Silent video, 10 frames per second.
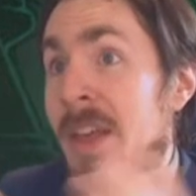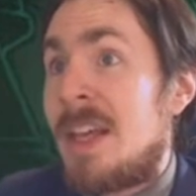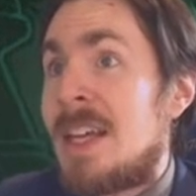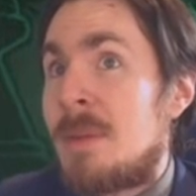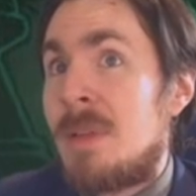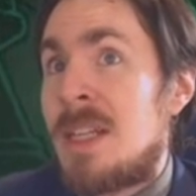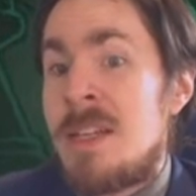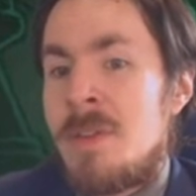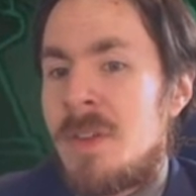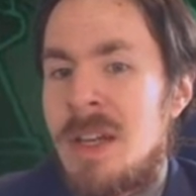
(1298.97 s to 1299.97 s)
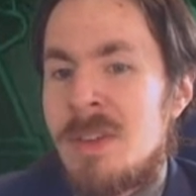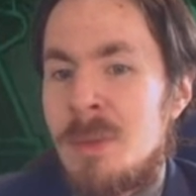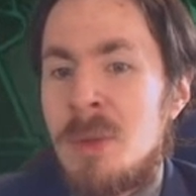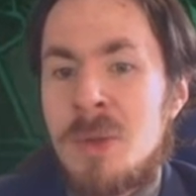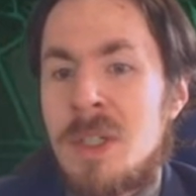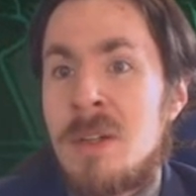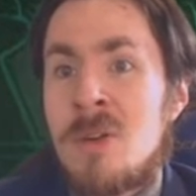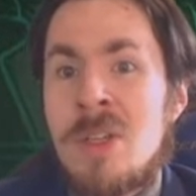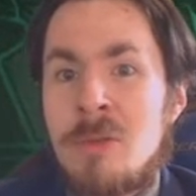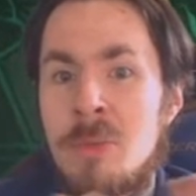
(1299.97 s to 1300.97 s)
And I believe if you have some older
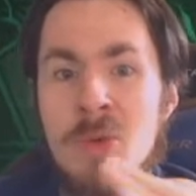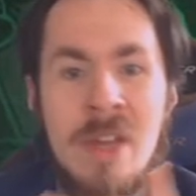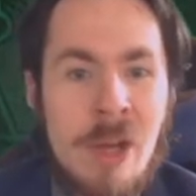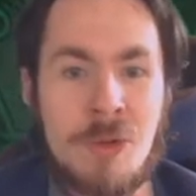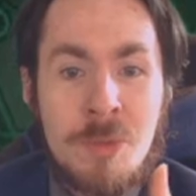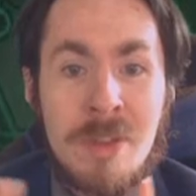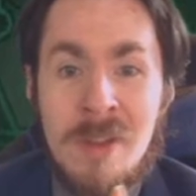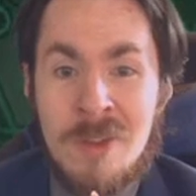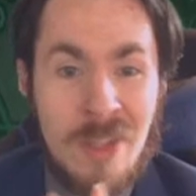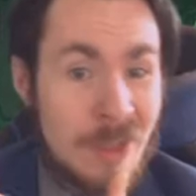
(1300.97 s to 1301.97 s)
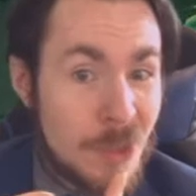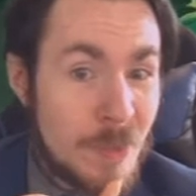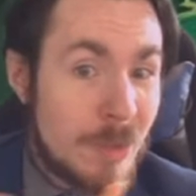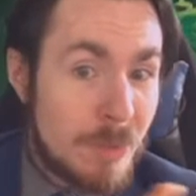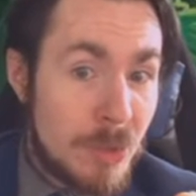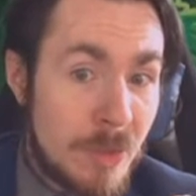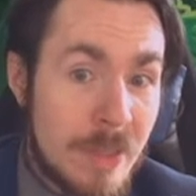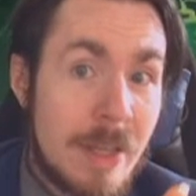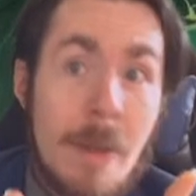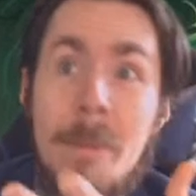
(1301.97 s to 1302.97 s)
cards that remove counters from things, they can also be removed,